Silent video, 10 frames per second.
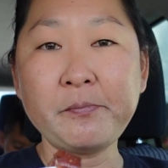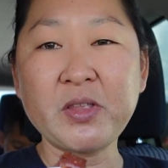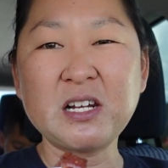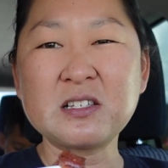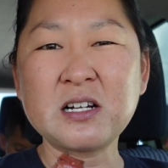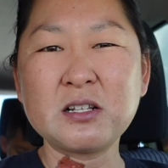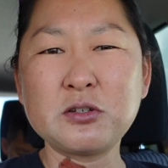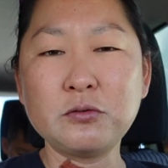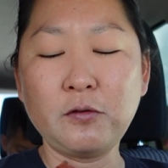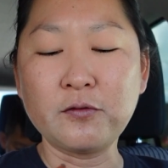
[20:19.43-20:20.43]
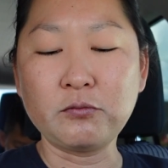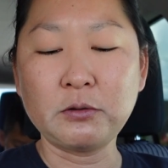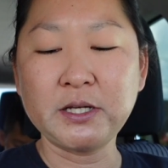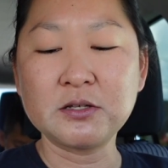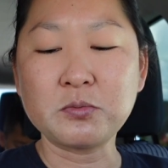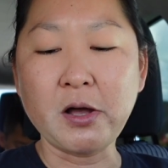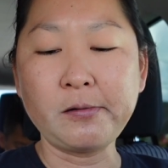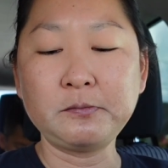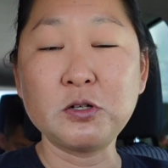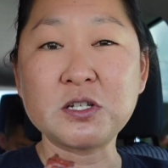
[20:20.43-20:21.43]
And it's not too overwhelming as
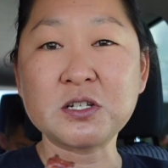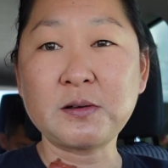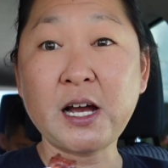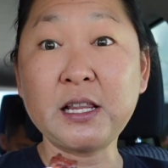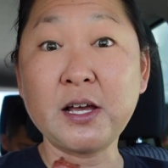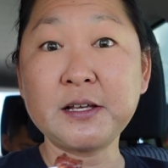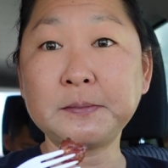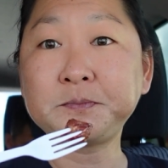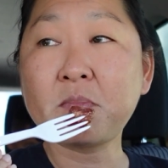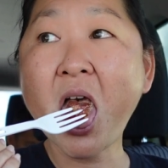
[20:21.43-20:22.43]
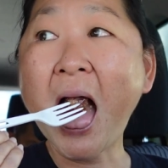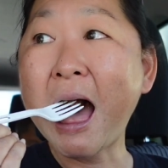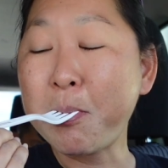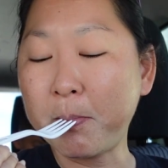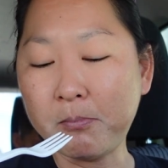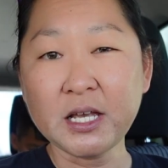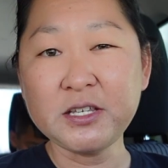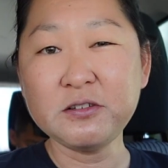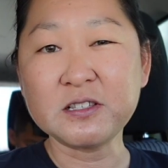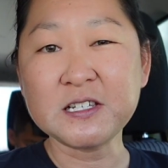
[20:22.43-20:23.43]
well, which I like.
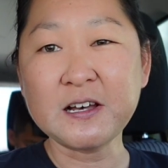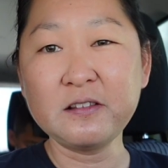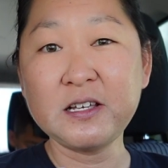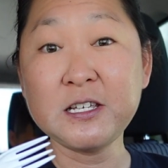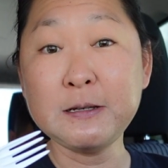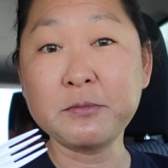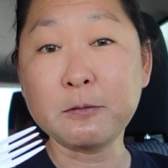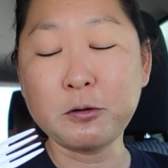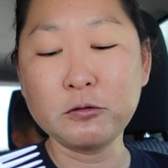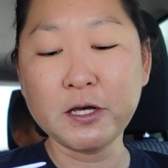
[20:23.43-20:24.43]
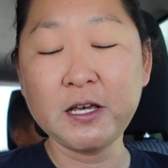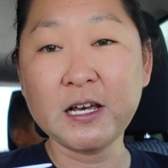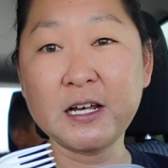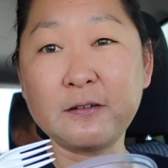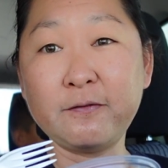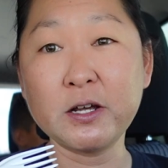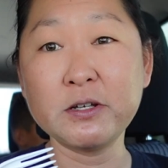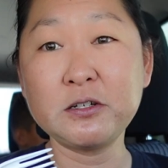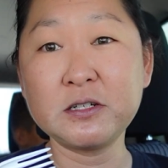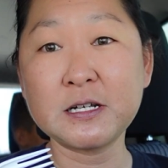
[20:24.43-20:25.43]
And you can tell they keep their poke at a
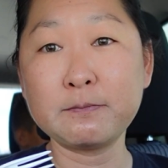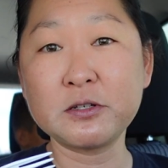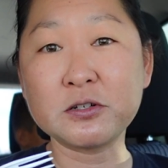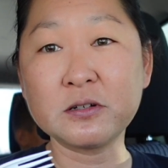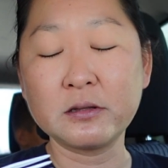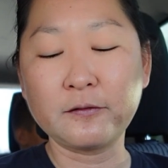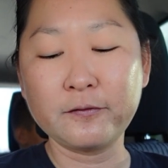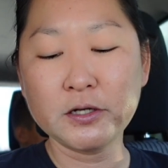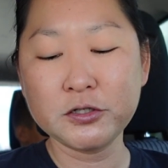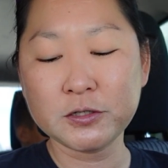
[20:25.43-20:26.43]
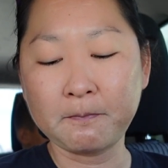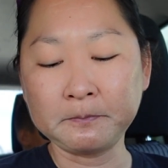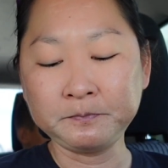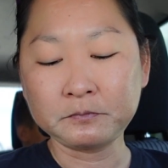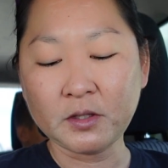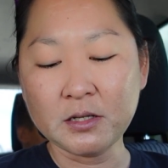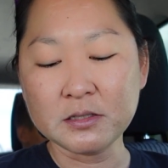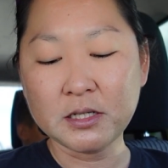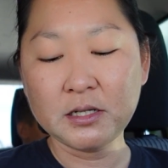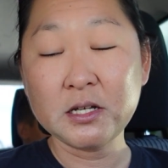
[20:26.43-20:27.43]
very good temperature in their fridge
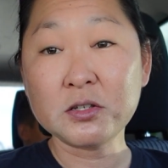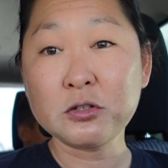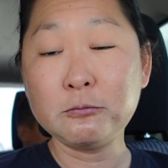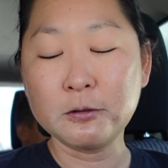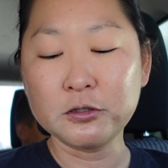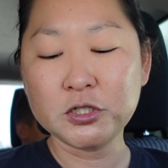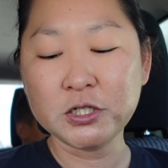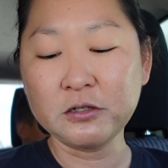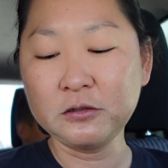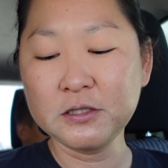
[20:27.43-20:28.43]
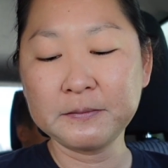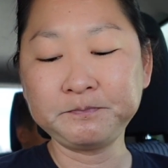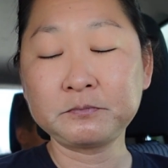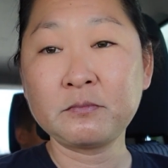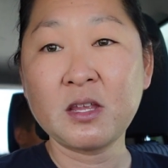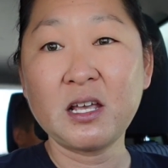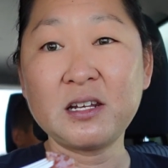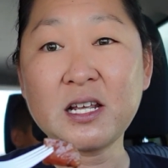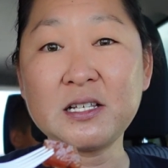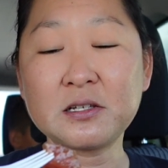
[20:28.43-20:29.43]
because it is super chilled
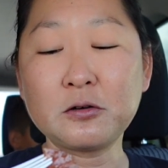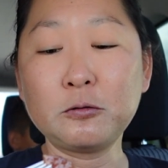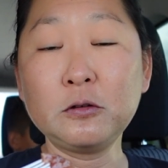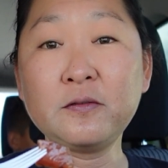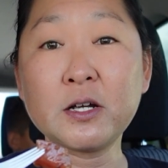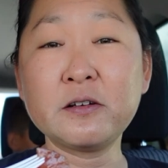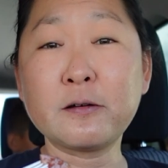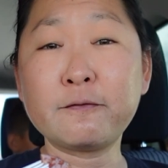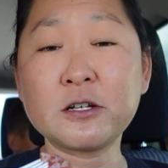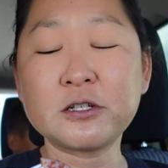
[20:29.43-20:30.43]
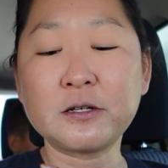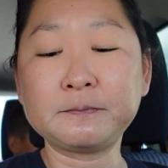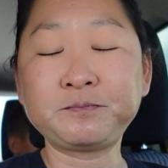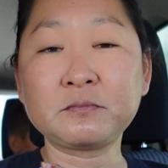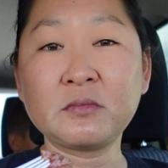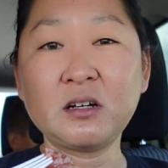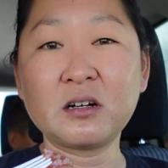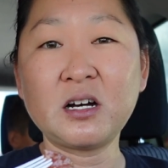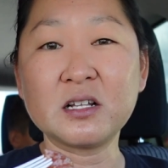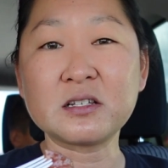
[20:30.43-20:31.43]
and nice and cold, very refreshing
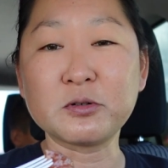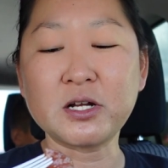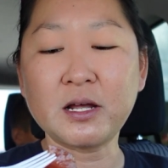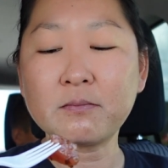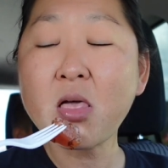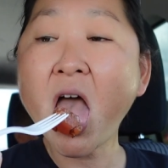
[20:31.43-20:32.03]
on a hot summer day.